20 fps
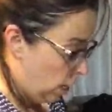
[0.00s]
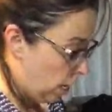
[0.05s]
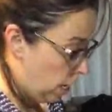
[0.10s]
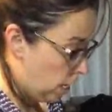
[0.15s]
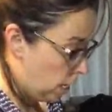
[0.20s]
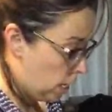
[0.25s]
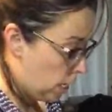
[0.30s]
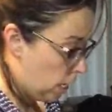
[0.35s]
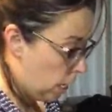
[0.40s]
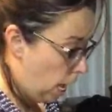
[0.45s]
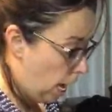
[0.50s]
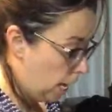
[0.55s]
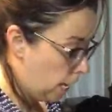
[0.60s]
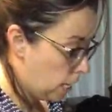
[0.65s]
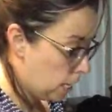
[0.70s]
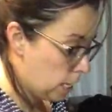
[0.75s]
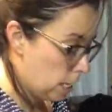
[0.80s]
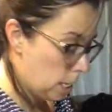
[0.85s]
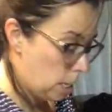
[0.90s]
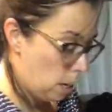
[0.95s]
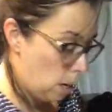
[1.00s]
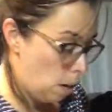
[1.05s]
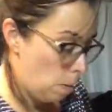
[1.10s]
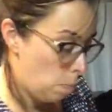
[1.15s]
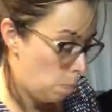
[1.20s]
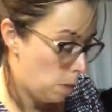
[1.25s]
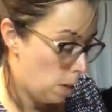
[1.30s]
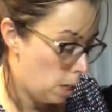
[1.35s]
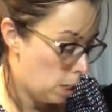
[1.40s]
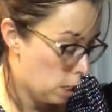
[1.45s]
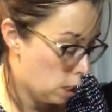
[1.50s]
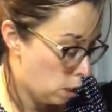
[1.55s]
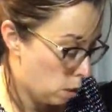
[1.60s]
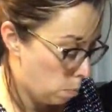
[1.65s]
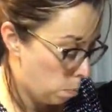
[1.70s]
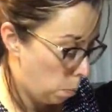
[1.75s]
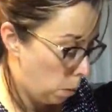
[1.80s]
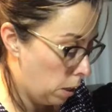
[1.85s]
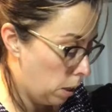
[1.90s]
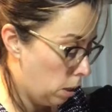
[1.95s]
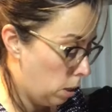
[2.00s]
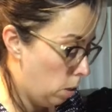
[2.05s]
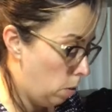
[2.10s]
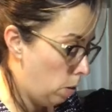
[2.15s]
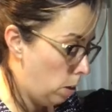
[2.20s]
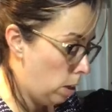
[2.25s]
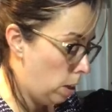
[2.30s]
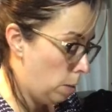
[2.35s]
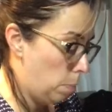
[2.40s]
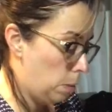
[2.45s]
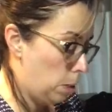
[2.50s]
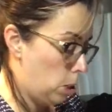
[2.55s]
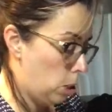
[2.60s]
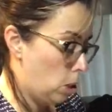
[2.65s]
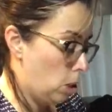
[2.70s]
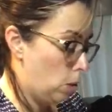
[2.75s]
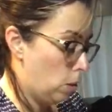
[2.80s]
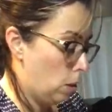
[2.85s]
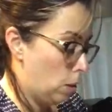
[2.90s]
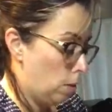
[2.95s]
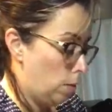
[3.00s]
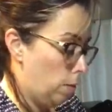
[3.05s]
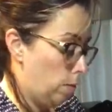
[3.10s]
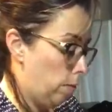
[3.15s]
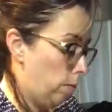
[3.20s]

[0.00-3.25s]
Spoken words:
and slice. And it's spring loaded. Let me show you.